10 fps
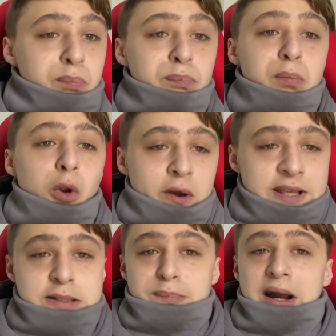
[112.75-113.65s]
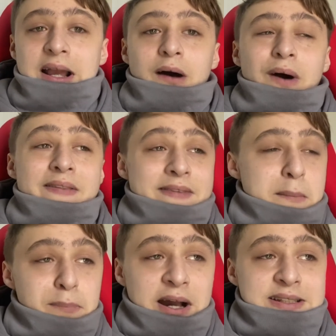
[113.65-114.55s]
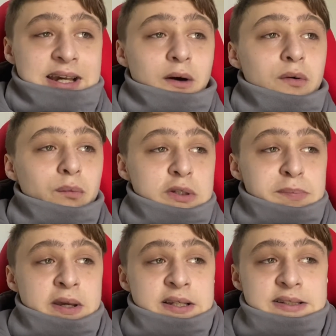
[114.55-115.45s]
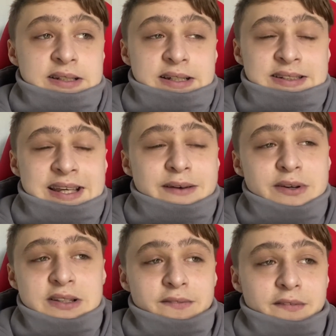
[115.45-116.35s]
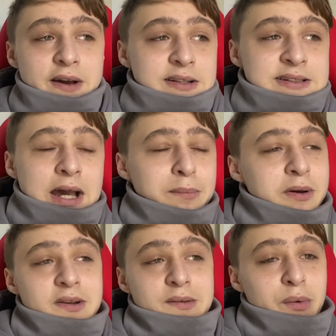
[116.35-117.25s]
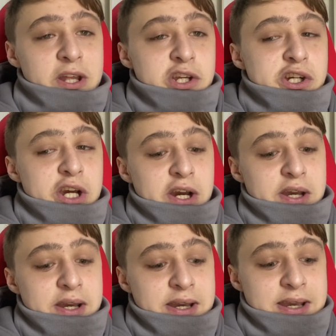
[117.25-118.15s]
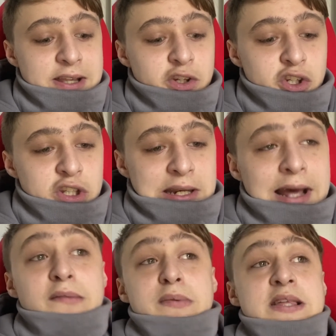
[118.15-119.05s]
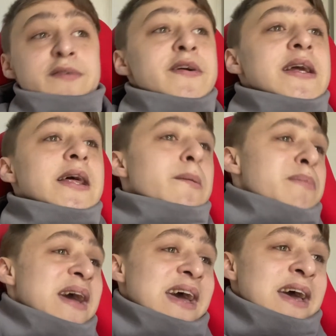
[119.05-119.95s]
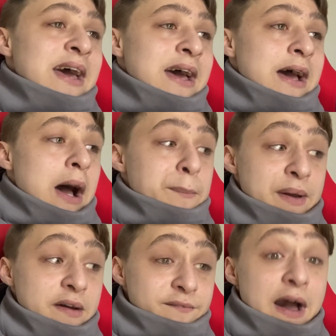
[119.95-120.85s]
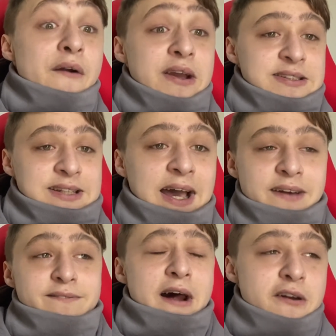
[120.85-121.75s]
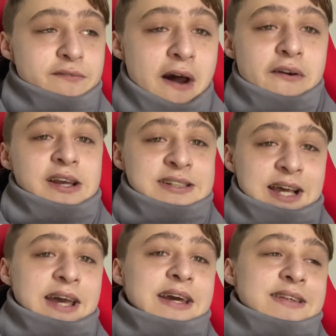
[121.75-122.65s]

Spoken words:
looking to back out and then backed out, was because a series of events happened, which it just led me to feeling a bit very excited, very excited.